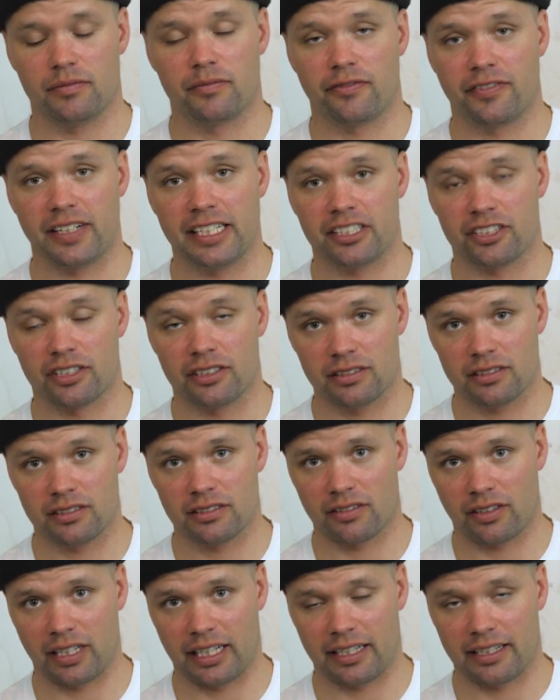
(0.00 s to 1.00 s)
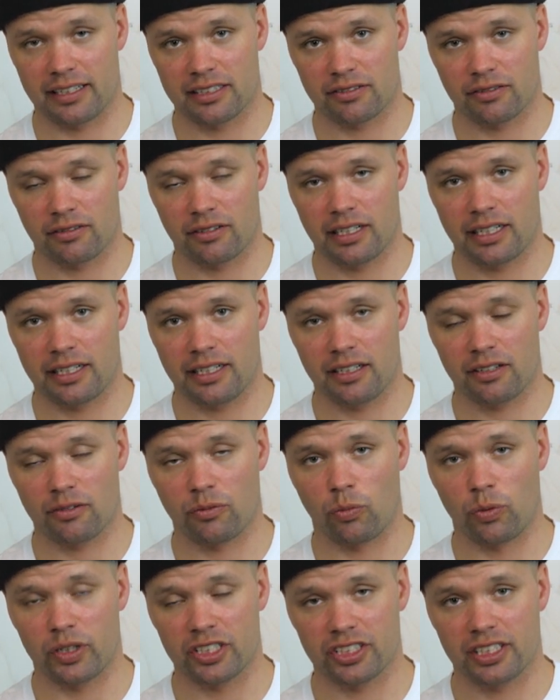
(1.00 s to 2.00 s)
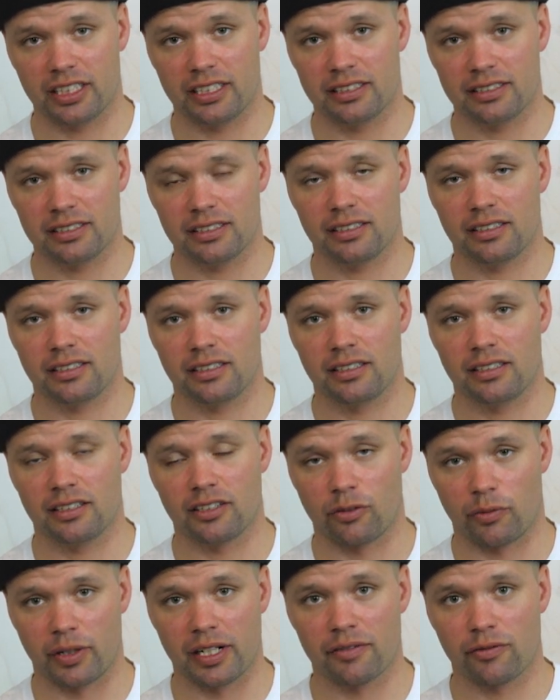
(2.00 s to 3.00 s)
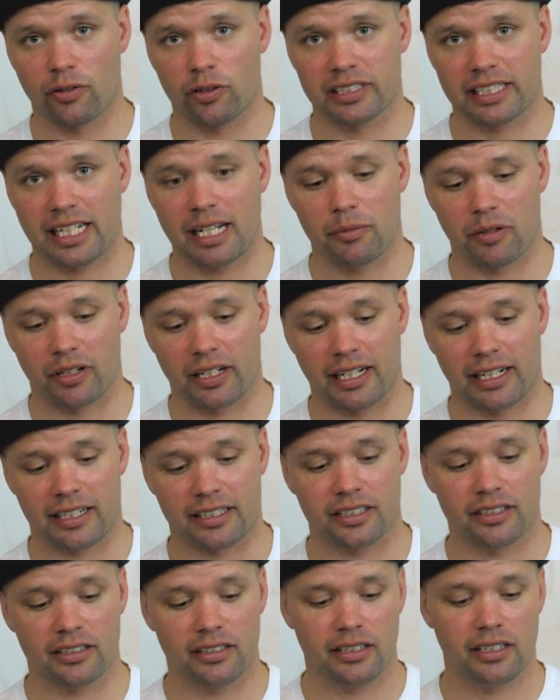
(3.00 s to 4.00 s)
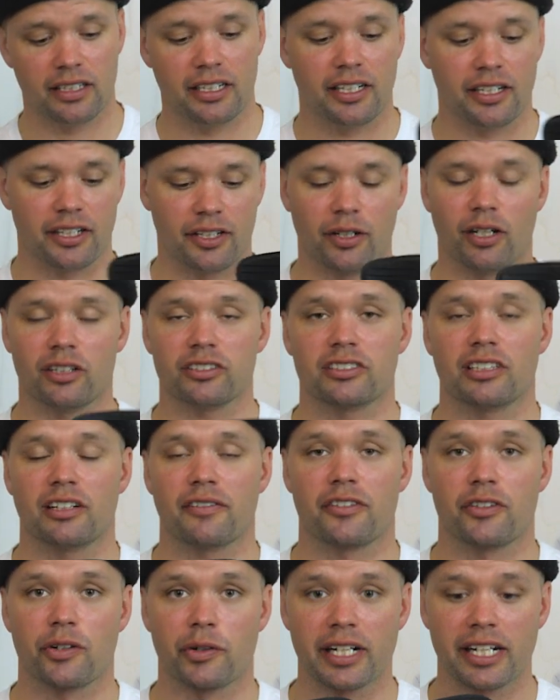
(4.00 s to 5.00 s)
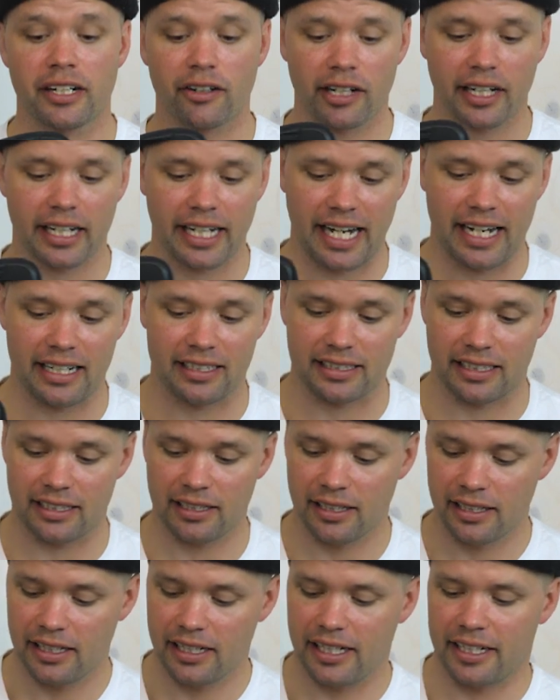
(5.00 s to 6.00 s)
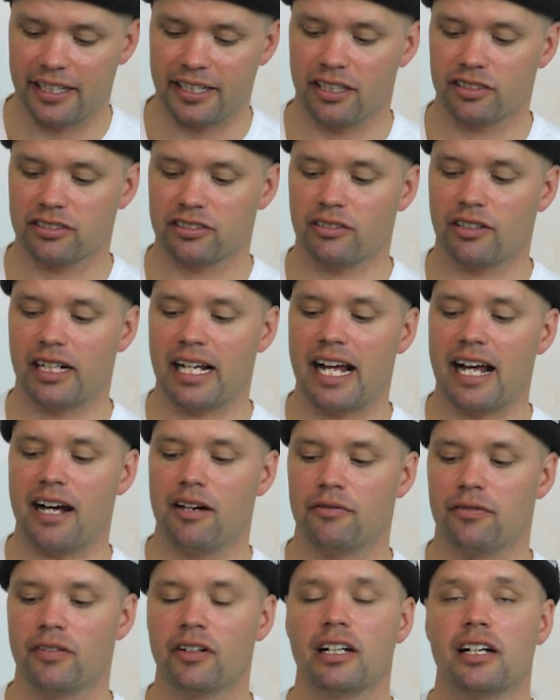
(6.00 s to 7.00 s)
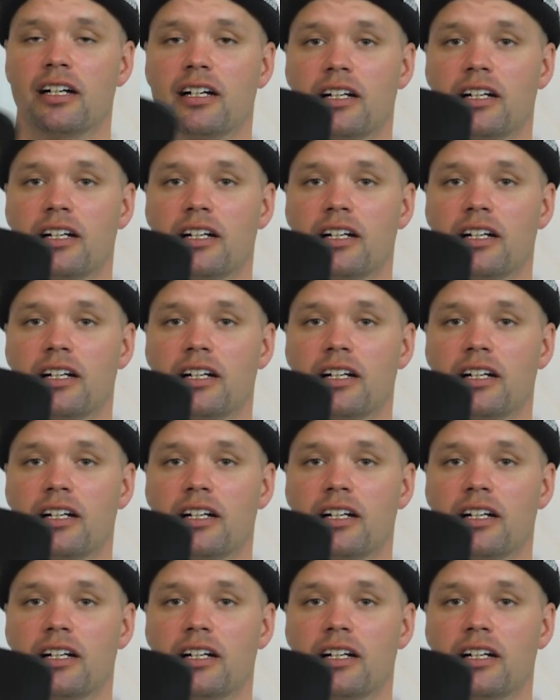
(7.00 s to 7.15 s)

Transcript: features like this one right here, which is the reinforced cable connector. You also have 3-degree canting, and you also have